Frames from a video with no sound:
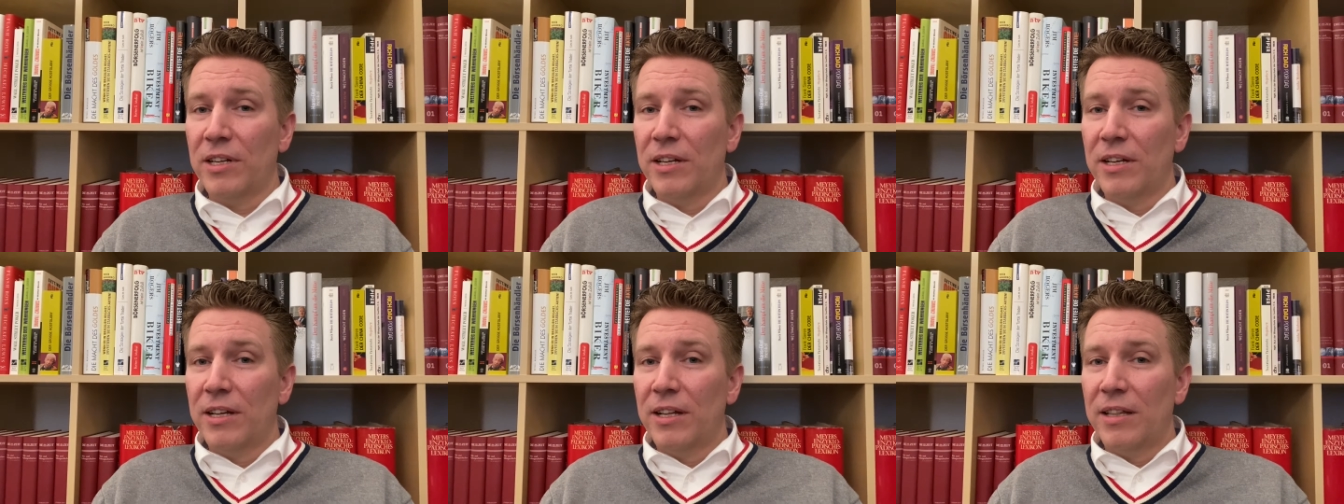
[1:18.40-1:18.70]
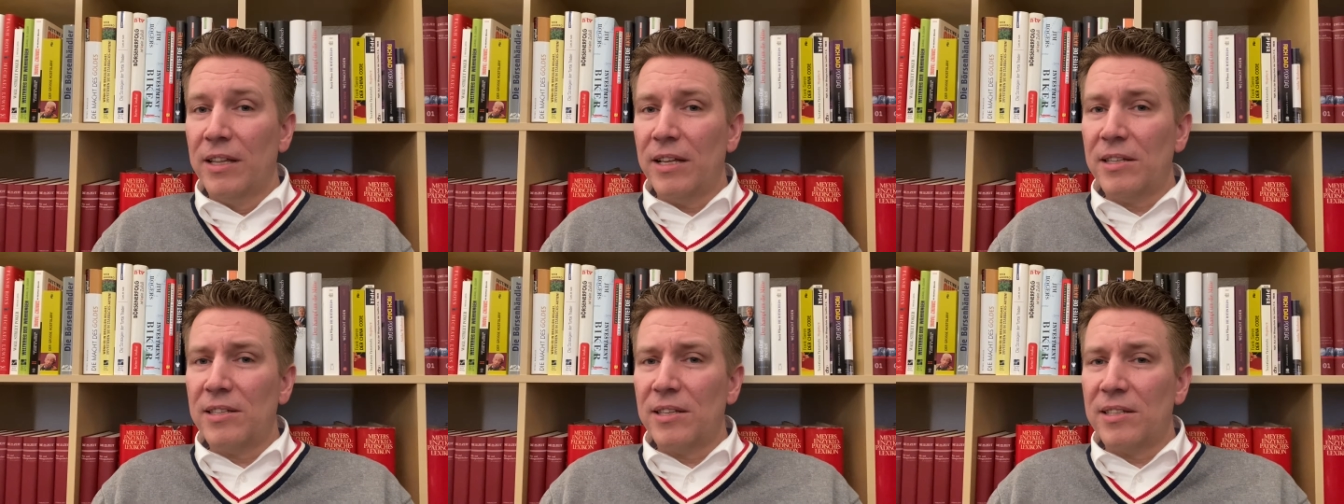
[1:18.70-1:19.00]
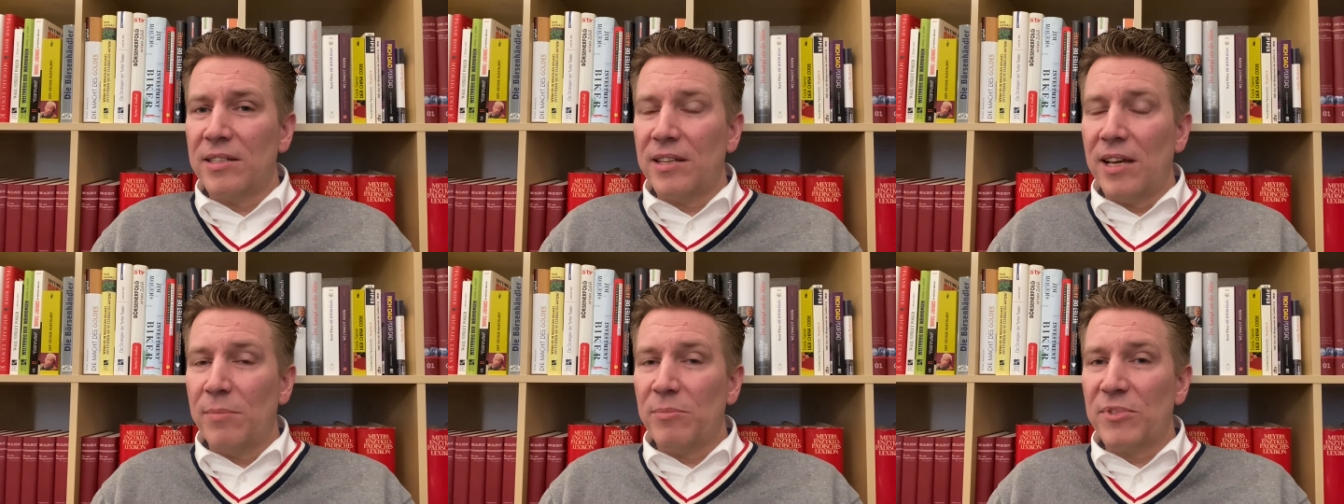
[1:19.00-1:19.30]
That's the
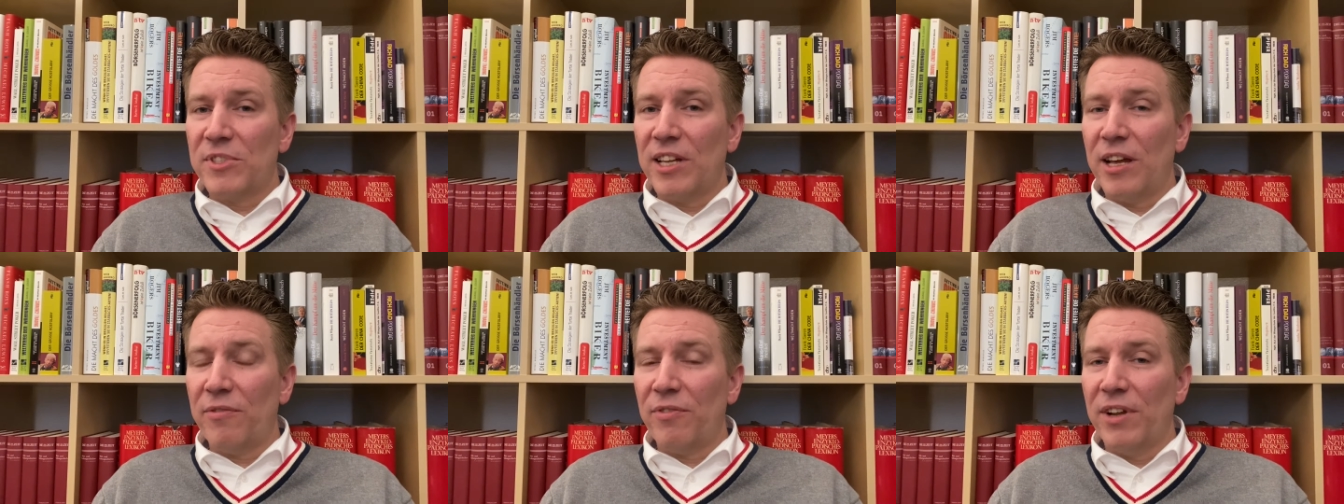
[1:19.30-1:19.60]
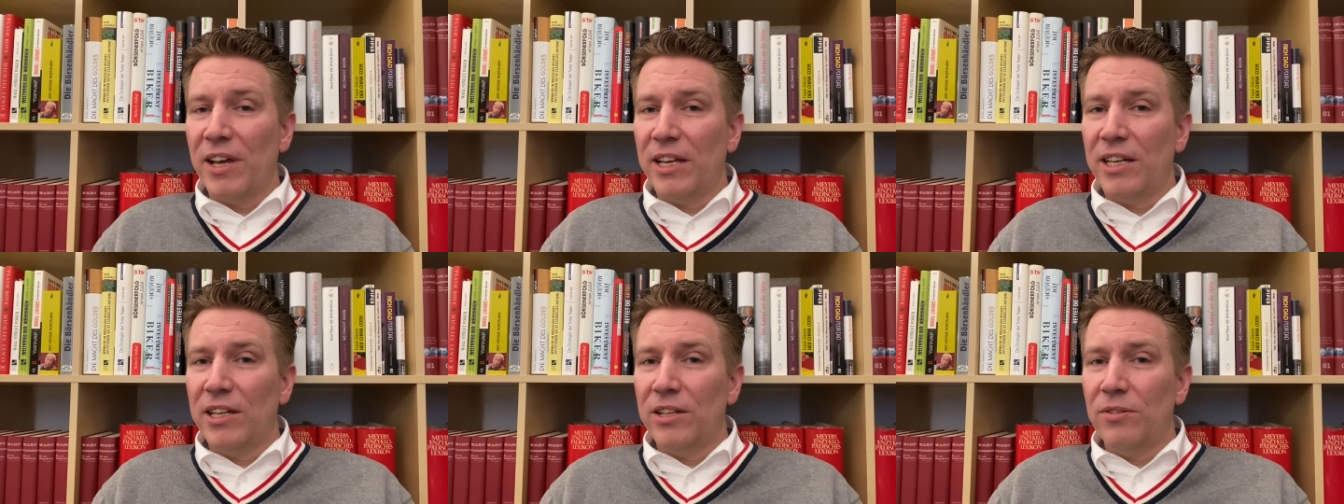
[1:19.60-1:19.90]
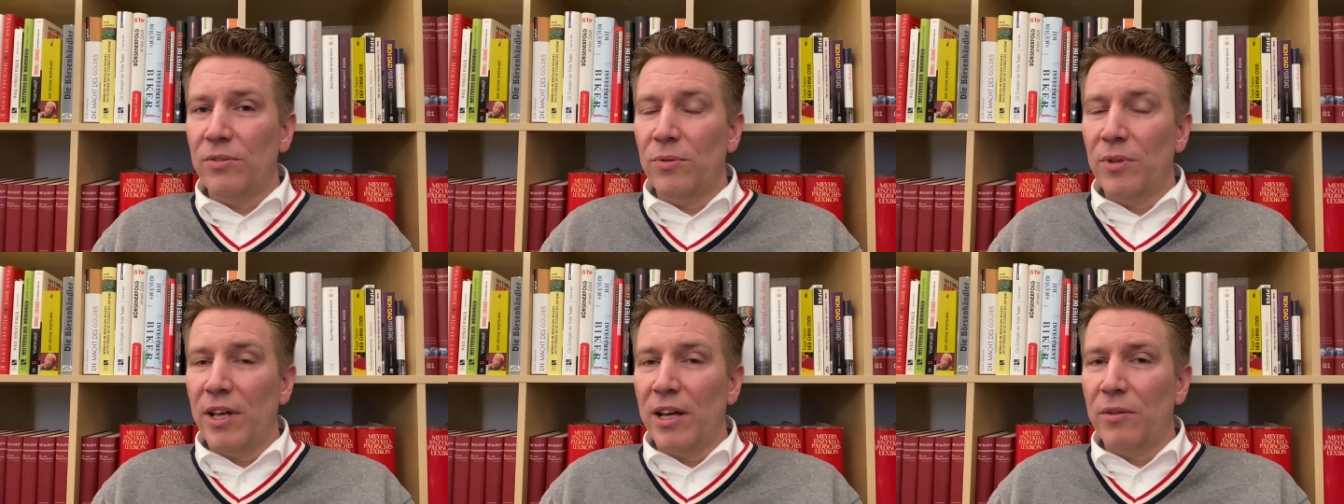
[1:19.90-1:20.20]
same stuff like you
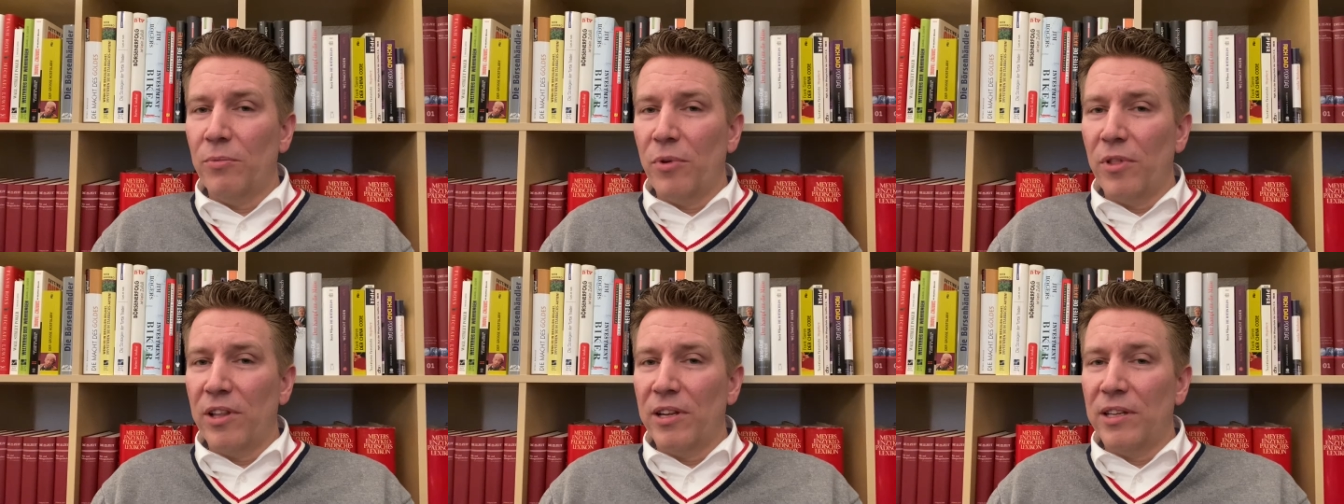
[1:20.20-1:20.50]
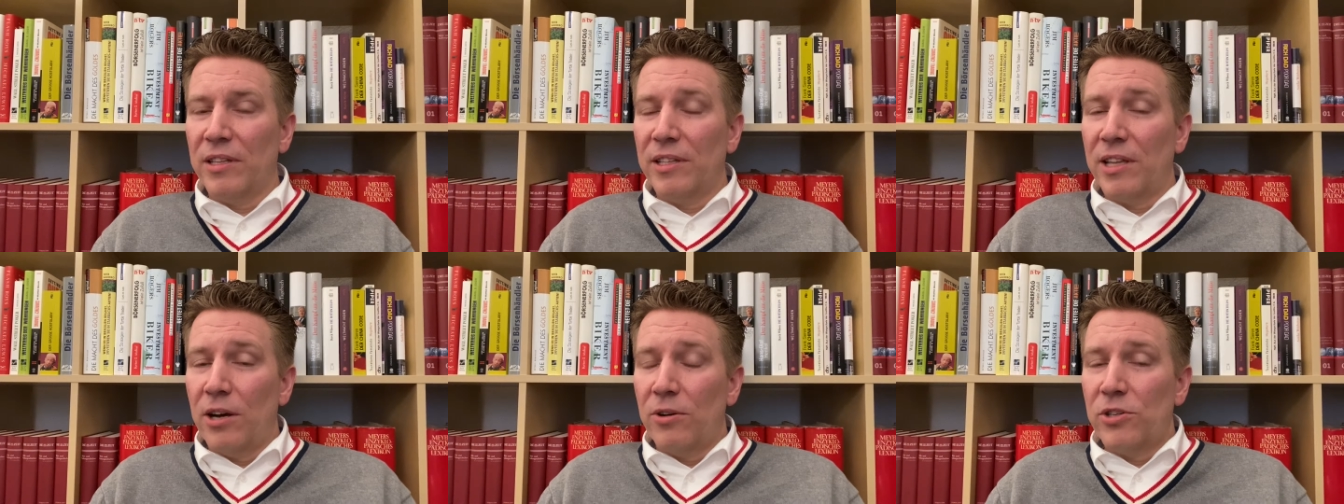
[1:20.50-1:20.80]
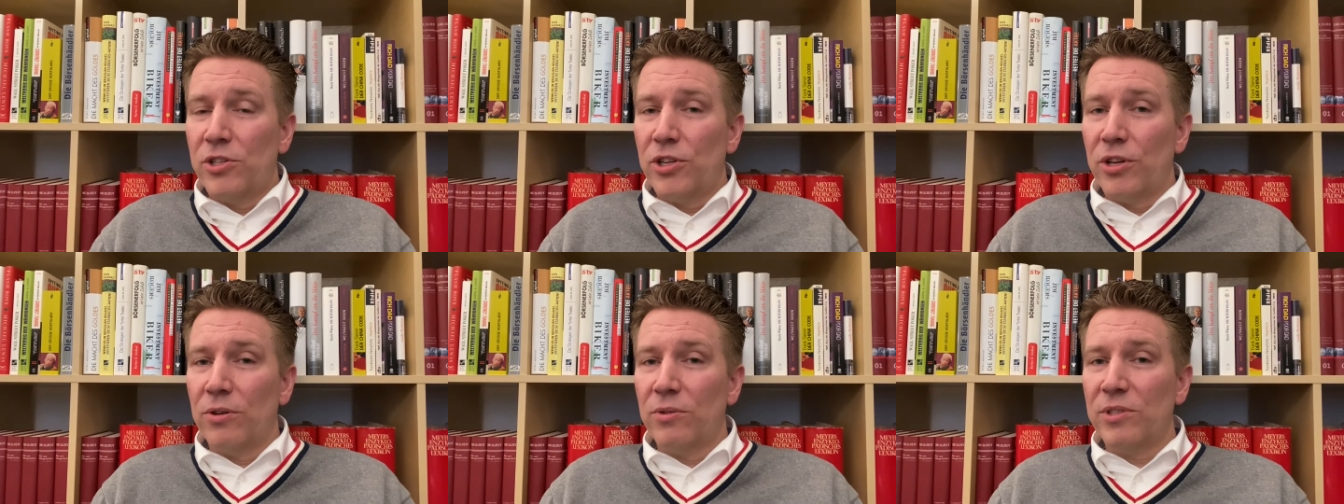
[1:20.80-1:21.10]
do that with a Dow
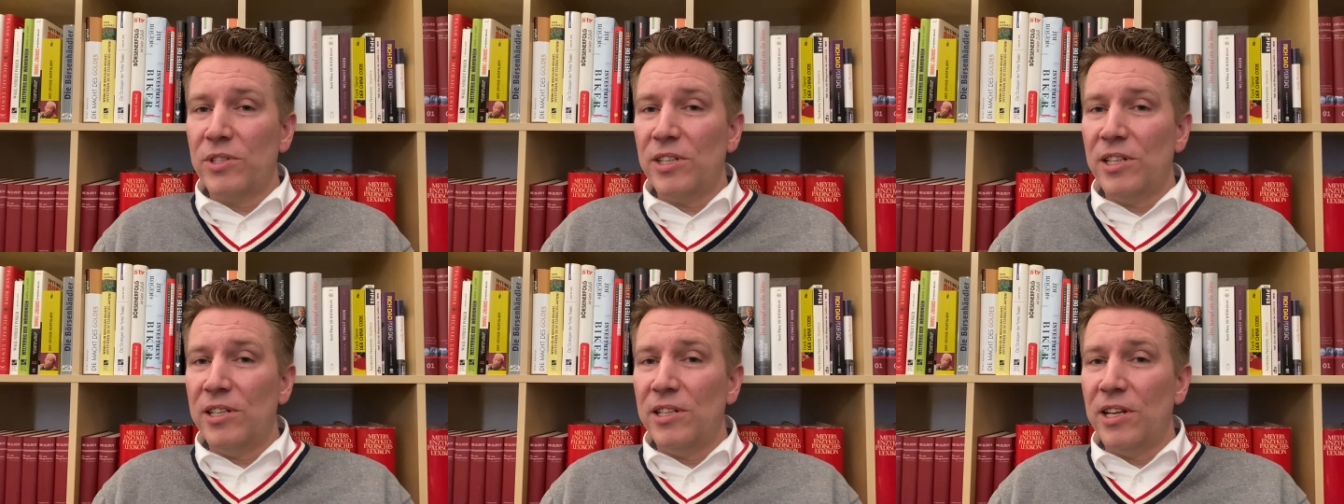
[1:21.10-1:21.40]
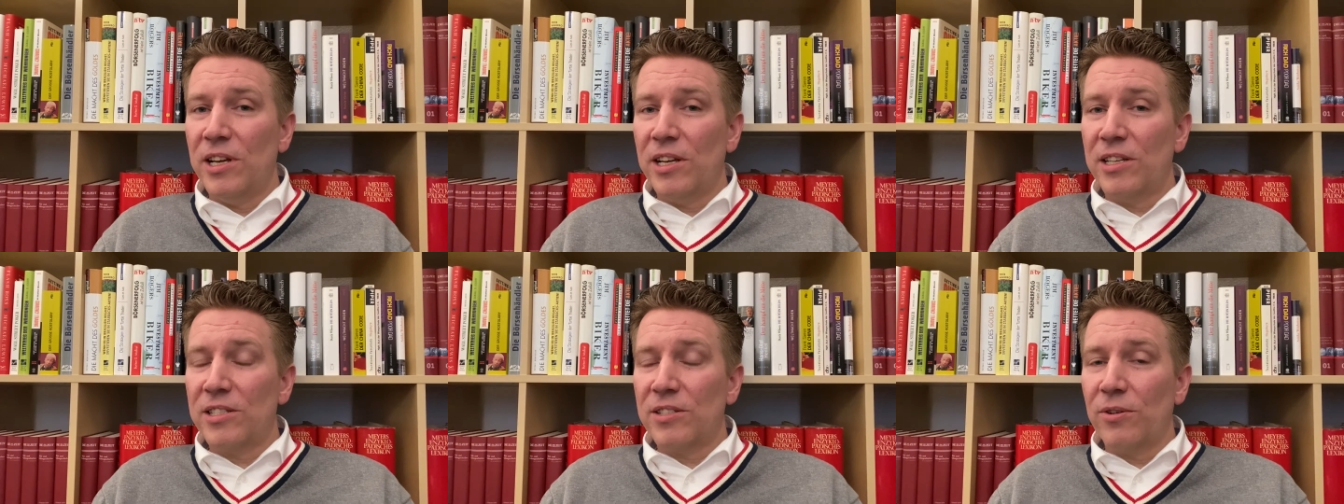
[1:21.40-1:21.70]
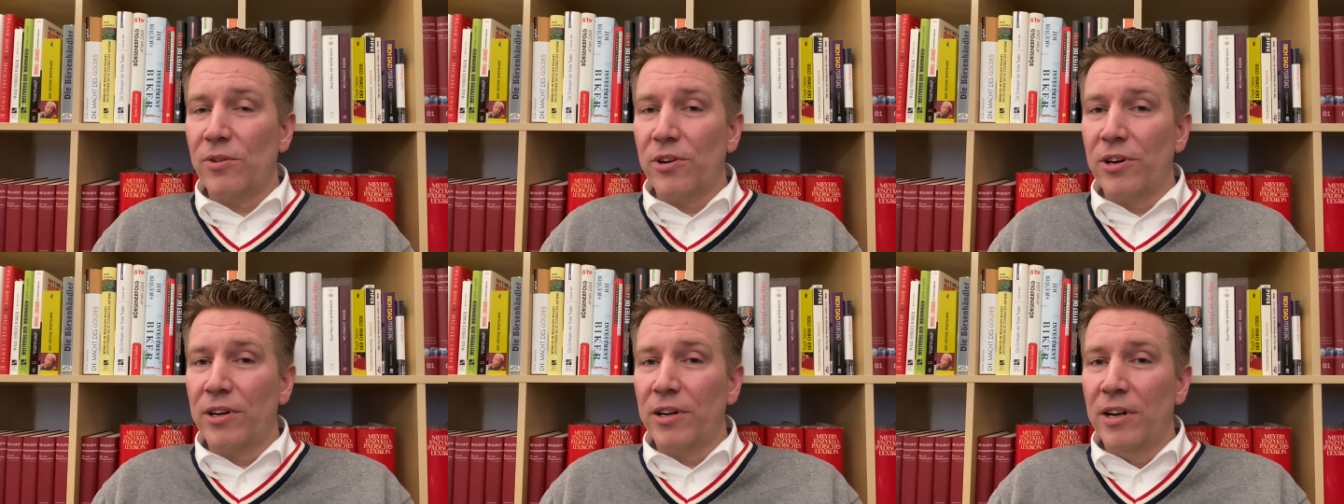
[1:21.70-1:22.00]
Jones index
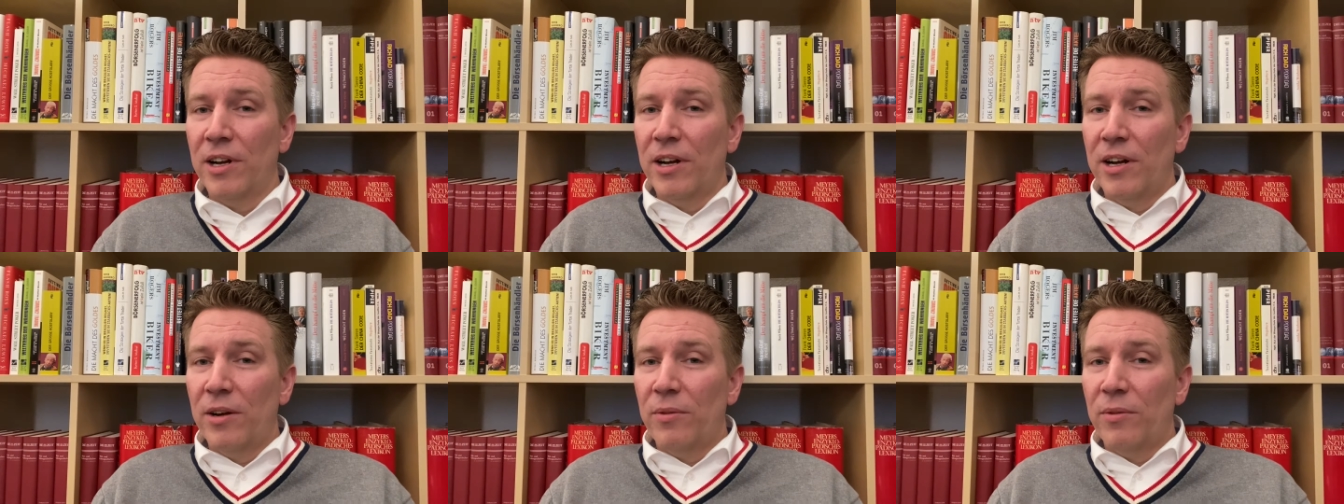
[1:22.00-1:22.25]
or